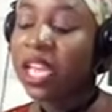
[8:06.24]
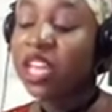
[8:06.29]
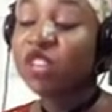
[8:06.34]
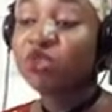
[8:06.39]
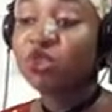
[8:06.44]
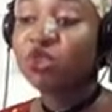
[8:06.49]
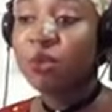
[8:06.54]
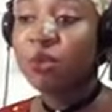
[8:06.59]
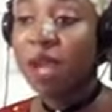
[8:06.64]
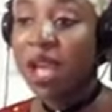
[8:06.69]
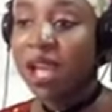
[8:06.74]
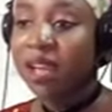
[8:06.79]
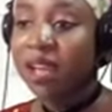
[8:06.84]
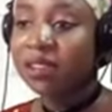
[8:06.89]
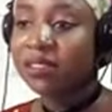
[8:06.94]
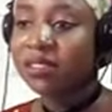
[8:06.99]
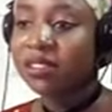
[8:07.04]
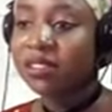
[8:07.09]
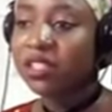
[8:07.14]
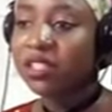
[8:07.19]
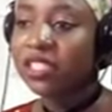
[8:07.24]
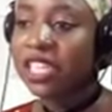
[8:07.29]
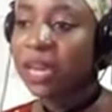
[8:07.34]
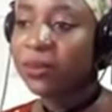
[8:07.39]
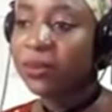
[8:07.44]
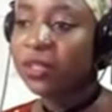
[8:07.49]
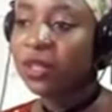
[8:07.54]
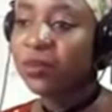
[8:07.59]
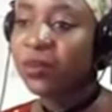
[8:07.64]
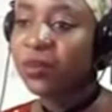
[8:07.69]
his remarks, the
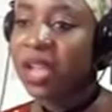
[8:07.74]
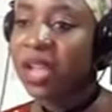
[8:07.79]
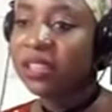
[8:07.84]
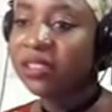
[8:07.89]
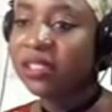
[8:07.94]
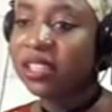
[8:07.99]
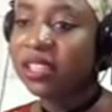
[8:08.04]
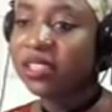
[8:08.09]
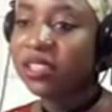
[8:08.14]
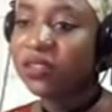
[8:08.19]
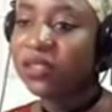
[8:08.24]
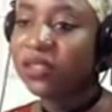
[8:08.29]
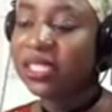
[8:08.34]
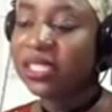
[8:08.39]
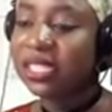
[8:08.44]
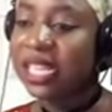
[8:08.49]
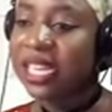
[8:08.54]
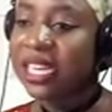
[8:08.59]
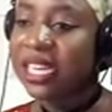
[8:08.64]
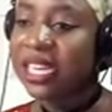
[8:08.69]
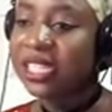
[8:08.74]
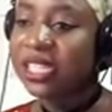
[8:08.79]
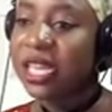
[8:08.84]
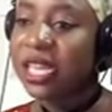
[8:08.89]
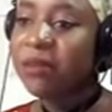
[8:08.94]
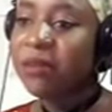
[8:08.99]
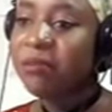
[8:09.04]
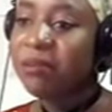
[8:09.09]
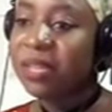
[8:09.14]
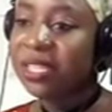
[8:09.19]
Deputy President of the Senate,
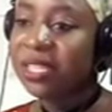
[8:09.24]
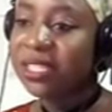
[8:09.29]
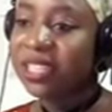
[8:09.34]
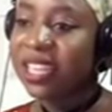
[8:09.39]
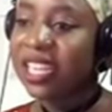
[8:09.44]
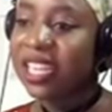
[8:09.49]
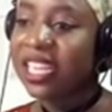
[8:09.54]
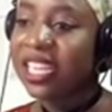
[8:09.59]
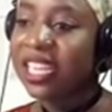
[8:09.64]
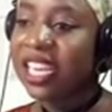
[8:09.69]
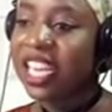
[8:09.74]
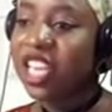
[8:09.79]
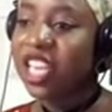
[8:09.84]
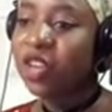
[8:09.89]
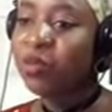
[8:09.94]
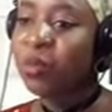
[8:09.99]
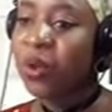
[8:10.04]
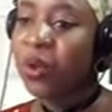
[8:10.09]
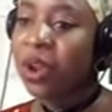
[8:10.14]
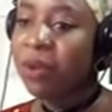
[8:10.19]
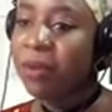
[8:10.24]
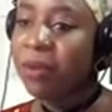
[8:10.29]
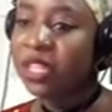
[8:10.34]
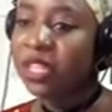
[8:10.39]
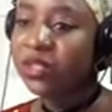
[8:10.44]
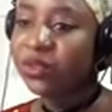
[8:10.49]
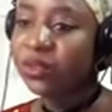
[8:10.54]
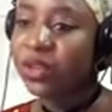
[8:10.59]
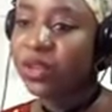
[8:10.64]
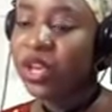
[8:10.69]
Mr. Ike
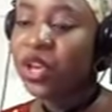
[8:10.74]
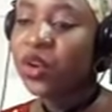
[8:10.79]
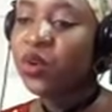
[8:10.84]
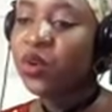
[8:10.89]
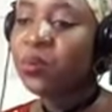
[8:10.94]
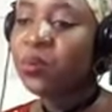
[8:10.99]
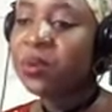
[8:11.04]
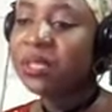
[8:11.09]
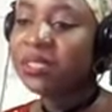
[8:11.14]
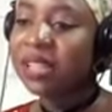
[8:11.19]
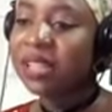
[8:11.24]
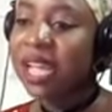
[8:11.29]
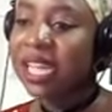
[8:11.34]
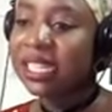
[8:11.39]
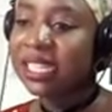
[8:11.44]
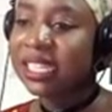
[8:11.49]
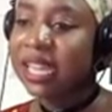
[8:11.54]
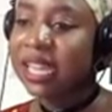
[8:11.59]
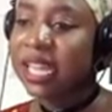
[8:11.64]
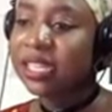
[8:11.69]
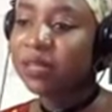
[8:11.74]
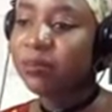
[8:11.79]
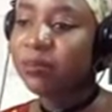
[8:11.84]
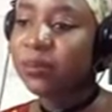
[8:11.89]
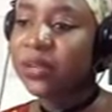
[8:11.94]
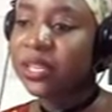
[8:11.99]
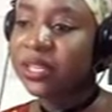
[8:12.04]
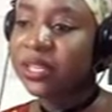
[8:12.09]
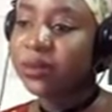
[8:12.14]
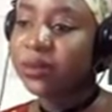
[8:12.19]
Ikperemadu, who presided at the
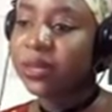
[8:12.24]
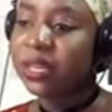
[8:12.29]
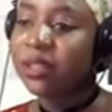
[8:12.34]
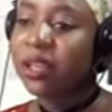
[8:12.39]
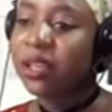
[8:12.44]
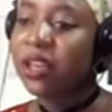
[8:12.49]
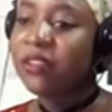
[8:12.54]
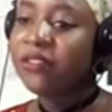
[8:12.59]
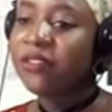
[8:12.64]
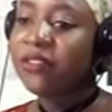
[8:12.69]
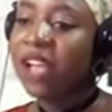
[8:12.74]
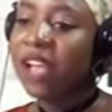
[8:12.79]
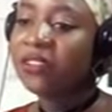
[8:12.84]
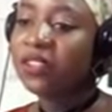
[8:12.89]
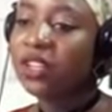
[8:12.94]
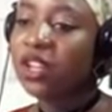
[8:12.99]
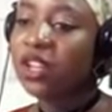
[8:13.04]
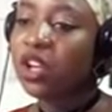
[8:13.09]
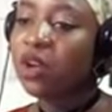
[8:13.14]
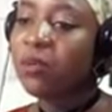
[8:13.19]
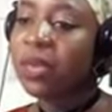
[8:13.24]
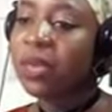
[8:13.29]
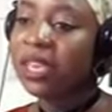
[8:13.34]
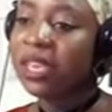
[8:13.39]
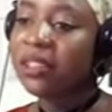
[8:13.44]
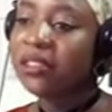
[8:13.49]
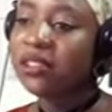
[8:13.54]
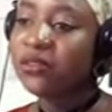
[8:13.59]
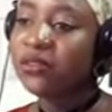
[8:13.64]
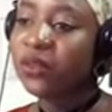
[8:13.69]
plenary, thanked the
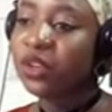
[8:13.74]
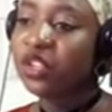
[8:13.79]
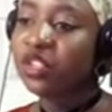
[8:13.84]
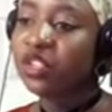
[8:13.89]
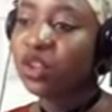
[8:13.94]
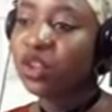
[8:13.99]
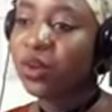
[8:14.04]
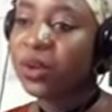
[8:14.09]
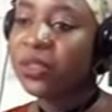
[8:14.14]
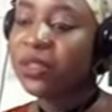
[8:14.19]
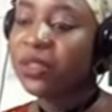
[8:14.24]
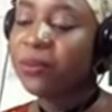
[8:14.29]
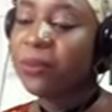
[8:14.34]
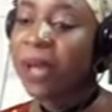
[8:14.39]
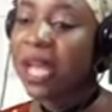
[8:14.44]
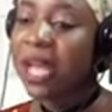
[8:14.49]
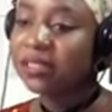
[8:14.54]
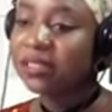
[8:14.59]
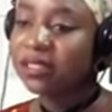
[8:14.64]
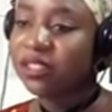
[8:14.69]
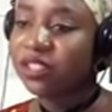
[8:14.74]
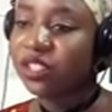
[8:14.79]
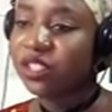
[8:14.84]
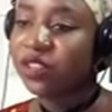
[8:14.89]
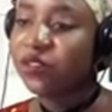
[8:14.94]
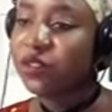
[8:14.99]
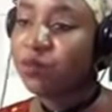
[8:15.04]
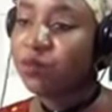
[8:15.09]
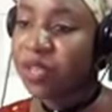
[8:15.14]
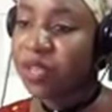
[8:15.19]
lawmakers for ensuring the passage
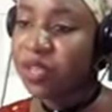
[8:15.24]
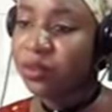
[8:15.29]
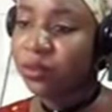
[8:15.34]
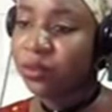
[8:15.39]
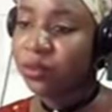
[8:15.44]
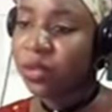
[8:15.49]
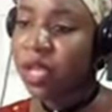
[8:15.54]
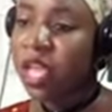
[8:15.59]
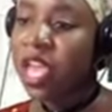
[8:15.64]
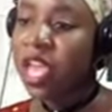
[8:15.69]
of the bill.